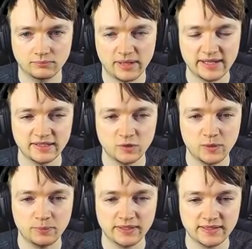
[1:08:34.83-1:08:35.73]
Max
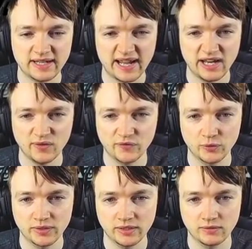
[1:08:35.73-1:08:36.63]
HP plus 10 and a
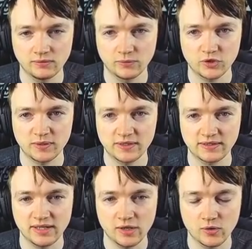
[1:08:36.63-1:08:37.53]
full heal, which means
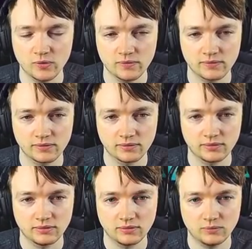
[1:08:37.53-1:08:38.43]
now
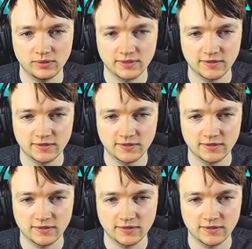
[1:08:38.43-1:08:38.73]
we can